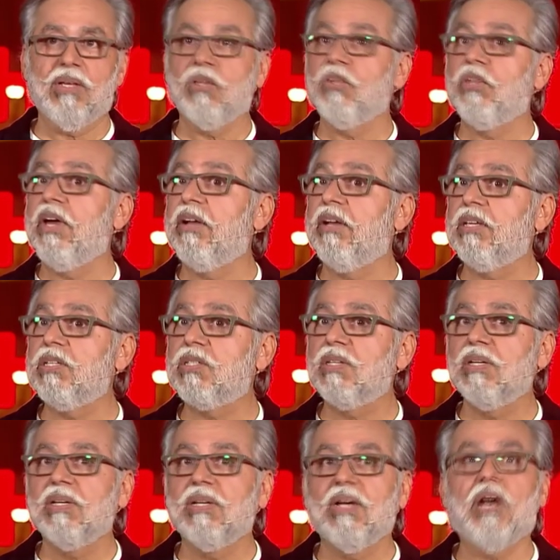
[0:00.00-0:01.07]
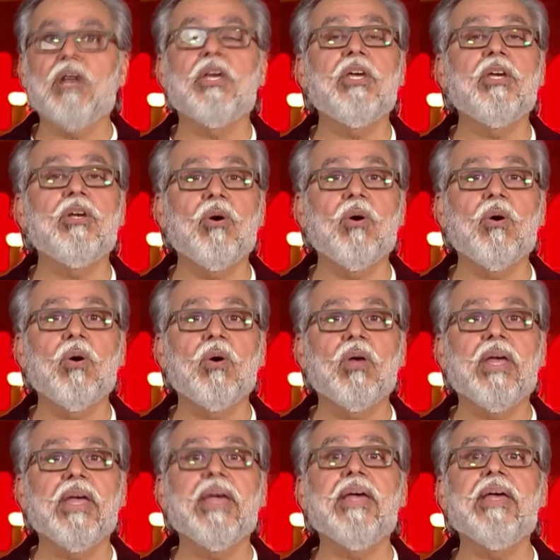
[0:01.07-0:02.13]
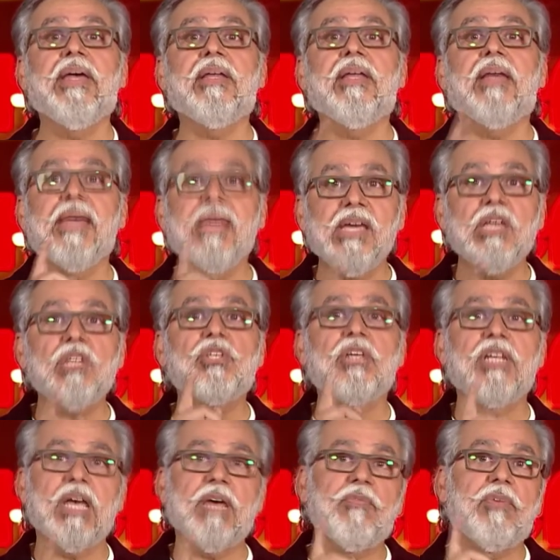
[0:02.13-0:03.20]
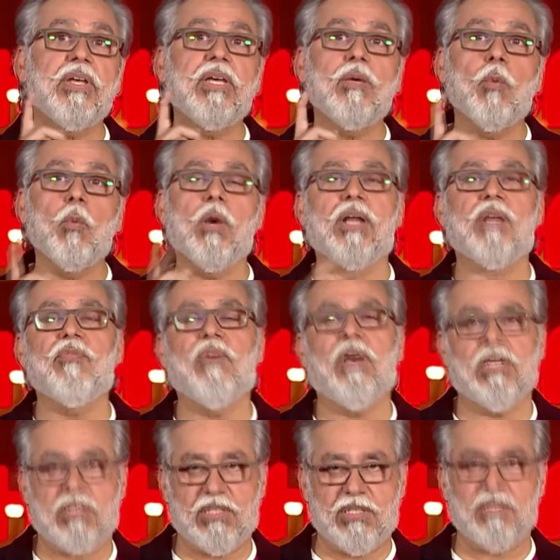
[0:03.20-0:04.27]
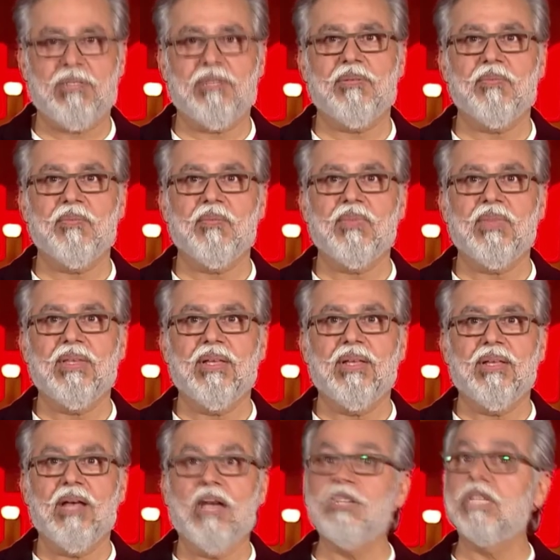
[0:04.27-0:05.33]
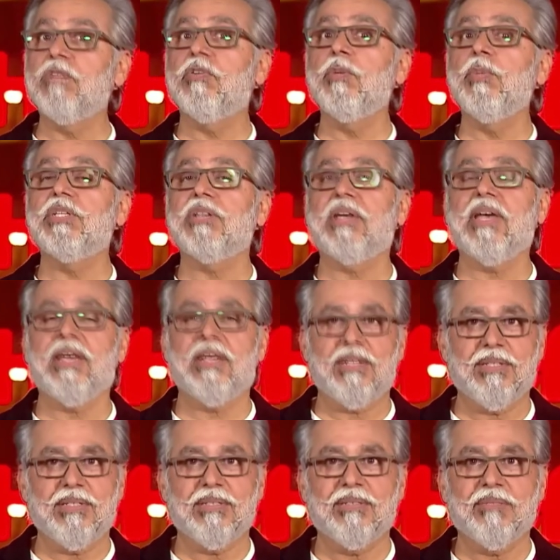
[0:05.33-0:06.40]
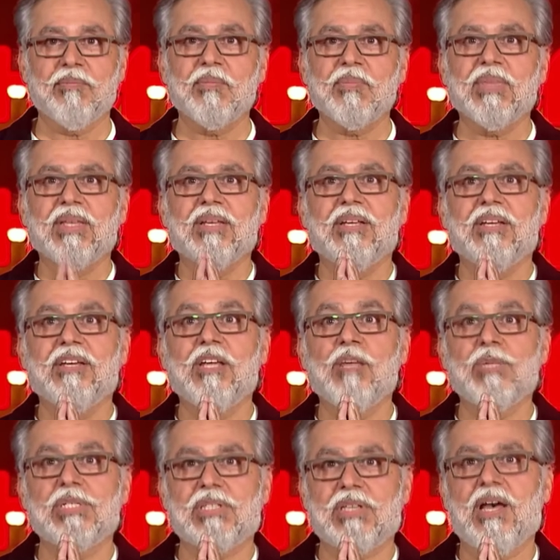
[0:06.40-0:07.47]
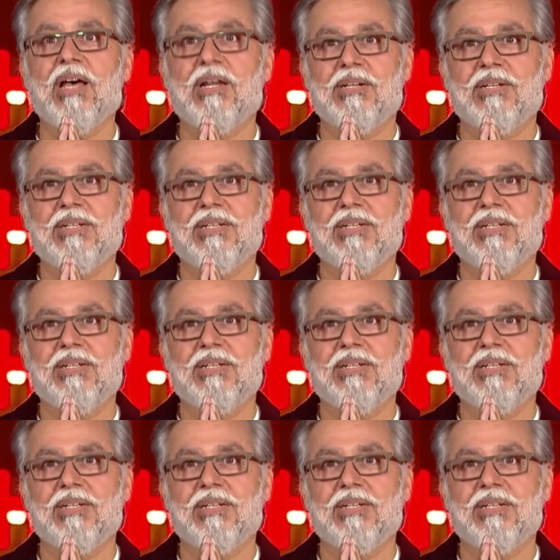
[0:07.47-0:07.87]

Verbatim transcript: There is a hero in each and every one of us. Until we meet again, namaskar